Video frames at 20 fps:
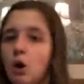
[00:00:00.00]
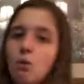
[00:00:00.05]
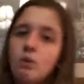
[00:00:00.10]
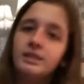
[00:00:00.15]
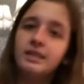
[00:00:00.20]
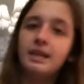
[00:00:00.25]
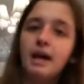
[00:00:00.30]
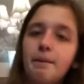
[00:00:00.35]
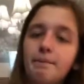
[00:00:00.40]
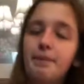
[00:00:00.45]

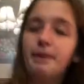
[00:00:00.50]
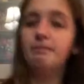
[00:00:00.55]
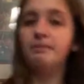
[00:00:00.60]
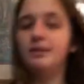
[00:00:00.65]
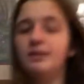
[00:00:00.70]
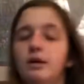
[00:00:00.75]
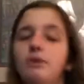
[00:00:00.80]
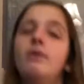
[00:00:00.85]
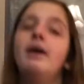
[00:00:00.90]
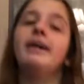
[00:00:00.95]
what's up, I'm
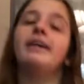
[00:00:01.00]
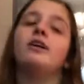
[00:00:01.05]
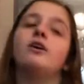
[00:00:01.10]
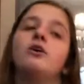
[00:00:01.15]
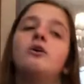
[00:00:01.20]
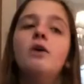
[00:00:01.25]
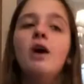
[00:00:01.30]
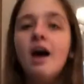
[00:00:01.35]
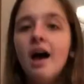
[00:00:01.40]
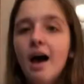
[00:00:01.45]
Snow White
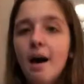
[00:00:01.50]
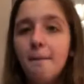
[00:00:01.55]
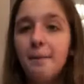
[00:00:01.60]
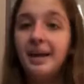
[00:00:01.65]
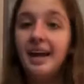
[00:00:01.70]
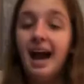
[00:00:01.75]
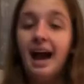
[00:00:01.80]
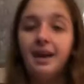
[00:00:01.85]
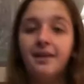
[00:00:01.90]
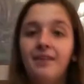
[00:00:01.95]
girl.
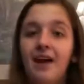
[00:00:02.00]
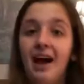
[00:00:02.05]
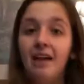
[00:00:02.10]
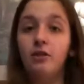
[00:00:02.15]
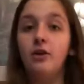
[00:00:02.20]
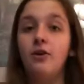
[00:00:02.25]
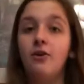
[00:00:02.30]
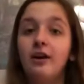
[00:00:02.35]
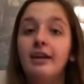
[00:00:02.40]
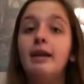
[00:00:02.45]
But yeah,
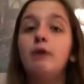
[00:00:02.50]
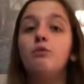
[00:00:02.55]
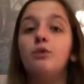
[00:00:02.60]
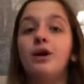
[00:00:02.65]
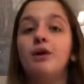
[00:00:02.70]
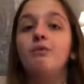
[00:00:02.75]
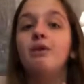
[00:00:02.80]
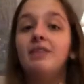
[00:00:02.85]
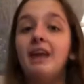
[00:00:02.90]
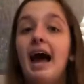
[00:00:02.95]
that literally can
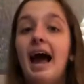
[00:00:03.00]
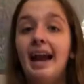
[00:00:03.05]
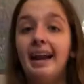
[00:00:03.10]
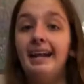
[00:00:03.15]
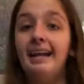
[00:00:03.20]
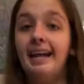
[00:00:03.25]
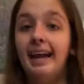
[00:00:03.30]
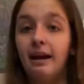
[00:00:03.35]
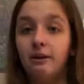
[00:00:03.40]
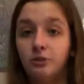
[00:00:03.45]
work with
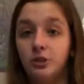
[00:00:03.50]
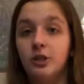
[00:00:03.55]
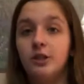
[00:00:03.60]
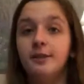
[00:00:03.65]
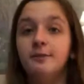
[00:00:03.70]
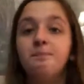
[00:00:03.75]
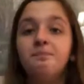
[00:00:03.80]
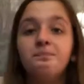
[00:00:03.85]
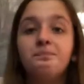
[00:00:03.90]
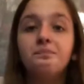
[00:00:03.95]
any
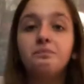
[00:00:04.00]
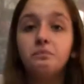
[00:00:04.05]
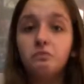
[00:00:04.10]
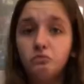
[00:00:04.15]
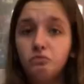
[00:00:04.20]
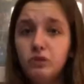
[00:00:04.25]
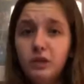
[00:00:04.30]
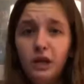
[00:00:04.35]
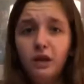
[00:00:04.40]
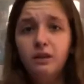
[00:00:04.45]
character,
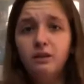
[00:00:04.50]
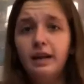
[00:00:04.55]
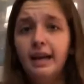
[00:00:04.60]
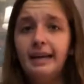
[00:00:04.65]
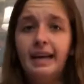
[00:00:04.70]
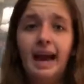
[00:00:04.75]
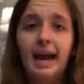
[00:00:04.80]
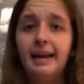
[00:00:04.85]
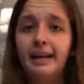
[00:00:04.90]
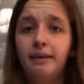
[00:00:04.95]

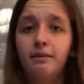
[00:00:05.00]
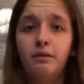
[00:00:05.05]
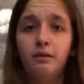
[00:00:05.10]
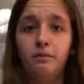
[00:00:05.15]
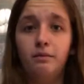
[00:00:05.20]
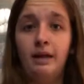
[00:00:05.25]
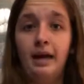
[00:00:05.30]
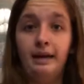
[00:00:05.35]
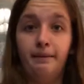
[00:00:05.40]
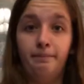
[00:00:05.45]
like any,
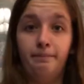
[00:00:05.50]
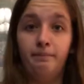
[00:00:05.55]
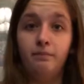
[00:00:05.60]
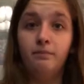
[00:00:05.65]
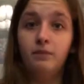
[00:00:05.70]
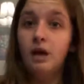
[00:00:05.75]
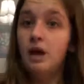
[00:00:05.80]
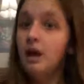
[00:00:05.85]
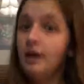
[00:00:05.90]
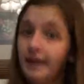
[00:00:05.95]
like,
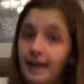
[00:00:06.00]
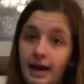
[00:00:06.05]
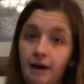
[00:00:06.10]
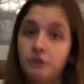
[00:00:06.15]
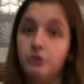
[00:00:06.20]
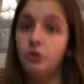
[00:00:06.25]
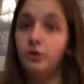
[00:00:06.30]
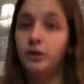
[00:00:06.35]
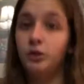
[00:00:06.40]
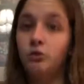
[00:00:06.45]

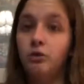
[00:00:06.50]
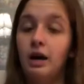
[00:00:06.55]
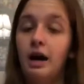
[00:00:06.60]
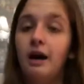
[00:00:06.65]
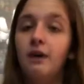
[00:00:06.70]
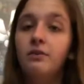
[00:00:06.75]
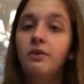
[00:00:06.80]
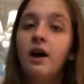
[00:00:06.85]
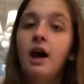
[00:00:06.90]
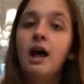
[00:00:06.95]
character you
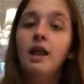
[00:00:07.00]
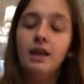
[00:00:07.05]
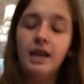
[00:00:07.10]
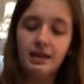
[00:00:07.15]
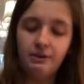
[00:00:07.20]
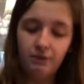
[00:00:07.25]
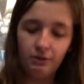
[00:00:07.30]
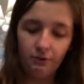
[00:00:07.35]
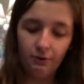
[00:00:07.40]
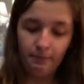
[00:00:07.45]
love.
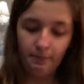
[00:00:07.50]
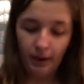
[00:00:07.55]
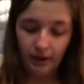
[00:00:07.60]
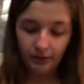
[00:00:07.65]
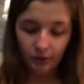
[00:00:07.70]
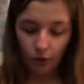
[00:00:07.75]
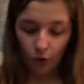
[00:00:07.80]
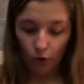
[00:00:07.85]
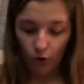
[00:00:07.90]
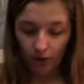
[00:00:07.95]
Like with
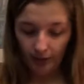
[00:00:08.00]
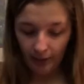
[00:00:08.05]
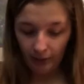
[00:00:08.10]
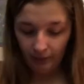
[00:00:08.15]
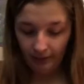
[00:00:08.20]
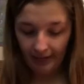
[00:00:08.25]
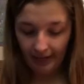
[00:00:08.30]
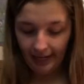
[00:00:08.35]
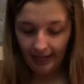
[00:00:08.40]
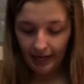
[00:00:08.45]
Rapunzel, all
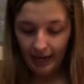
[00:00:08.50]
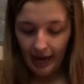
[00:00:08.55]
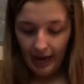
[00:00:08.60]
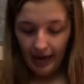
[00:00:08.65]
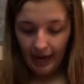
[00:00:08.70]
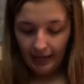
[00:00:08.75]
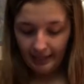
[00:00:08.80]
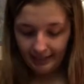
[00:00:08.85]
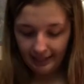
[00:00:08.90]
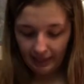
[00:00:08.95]
you need
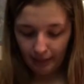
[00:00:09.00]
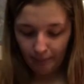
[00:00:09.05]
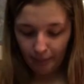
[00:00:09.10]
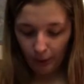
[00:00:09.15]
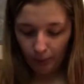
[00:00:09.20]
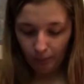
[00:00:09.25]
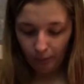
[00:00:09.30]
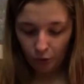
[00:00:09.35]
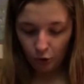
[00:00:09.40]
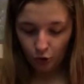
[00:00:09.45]
is like a
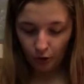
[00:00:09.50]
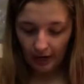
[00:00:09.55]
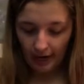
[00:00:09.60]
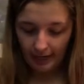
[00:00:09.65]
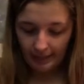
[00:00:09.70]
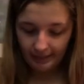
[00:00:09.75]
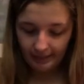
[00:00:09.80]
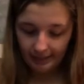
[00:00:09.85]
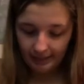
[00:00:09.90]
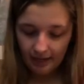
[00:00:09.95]
purple
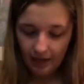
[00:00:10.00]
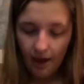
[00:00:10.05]
dress,